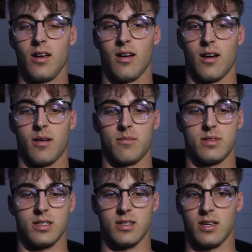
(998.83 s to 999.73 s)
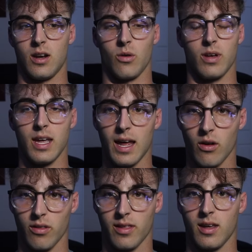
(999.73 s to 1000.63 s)
um, to you know get
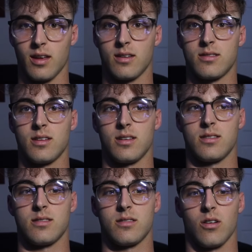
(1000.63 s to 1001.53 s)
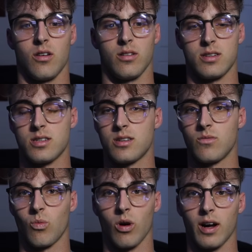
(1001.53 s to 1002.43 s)
healthy and and all this
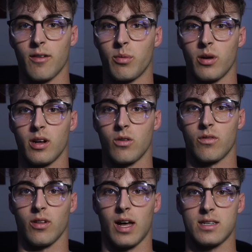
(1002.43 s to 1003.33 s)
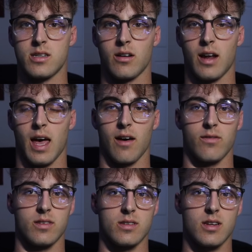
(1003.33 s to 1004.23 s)
work I've put in over the last year and a
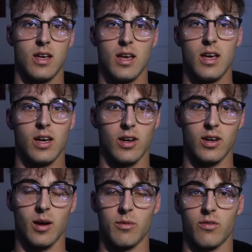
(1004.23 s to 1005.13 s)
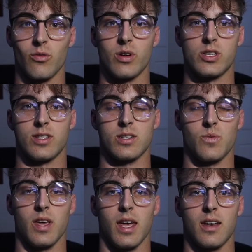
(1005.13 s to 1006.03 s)
half is going to come to fruition this
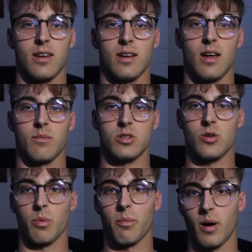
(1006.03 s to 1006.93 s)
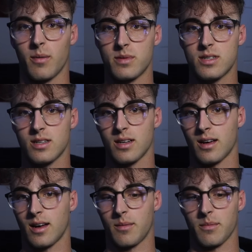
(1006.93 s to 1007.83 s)
weekend, and I'm super pumped.
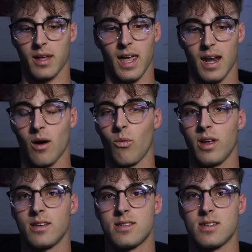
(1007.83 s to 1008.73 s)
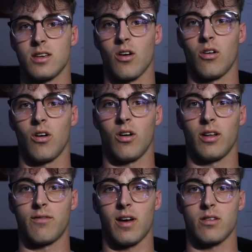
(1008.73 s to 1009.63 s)
Um, cannot wait to see y'all all
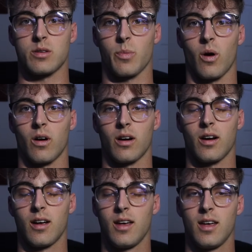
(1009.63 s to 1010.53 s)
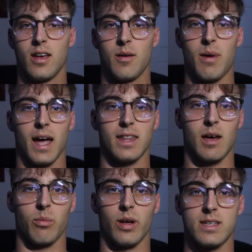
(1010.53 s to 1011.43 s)
at Founders Park, packing
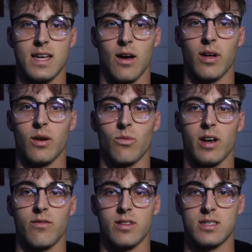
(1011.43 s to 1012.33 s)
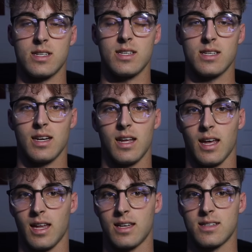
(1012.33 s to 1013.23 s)
that place out, getting ready for the season.
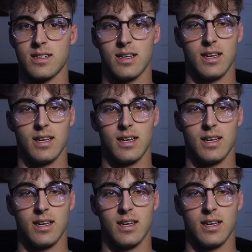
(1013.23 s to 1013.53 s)
And